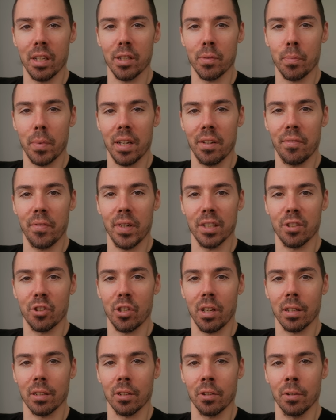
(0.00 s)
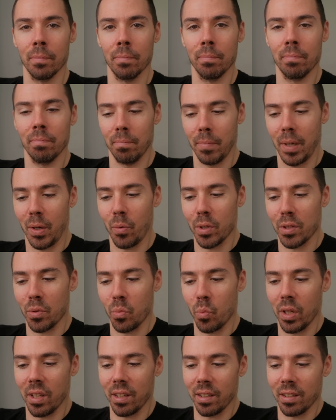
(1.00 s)
My advice sucks. I wasn't
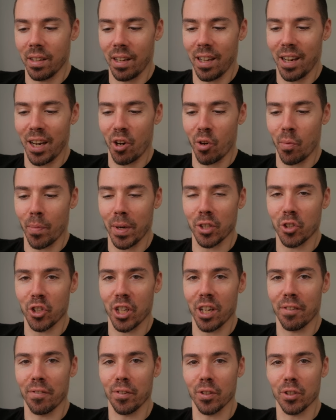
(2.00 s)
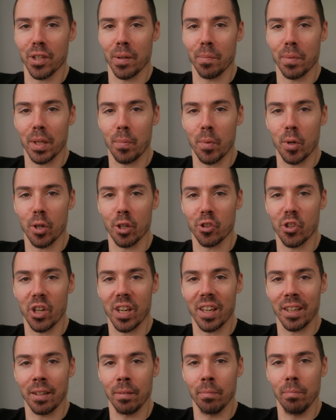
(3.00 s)
willing to get out of my chair for something more
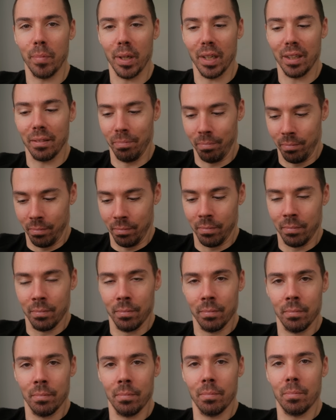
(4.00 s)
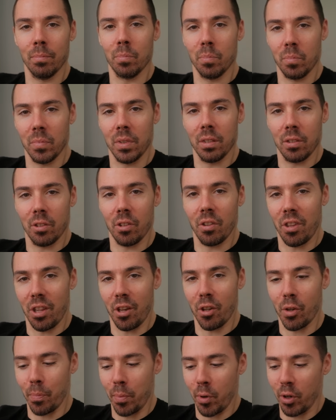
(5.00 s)
exciting, but the
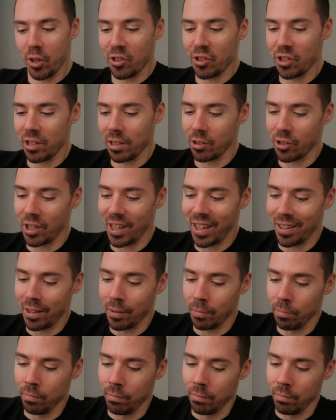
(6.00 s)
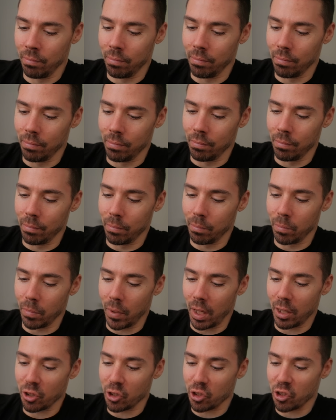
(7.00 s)
other points still stand.
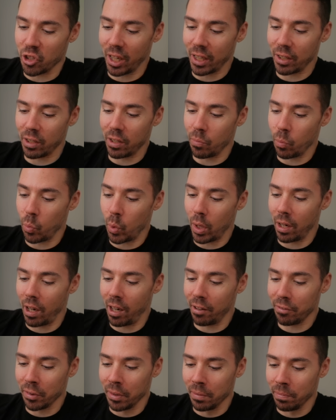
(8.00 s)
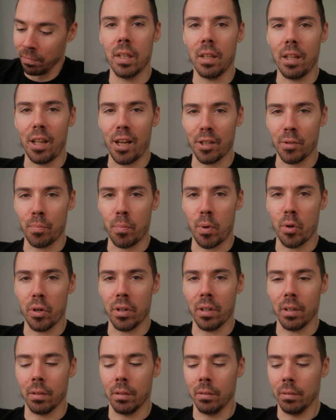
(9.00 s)
I just checked one off. Last
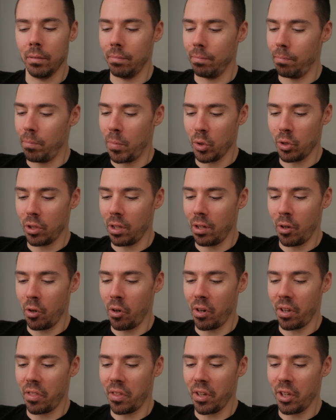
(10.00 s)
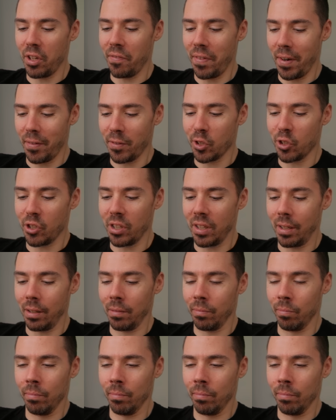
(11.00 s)
point, most annoying thing you've ever seen.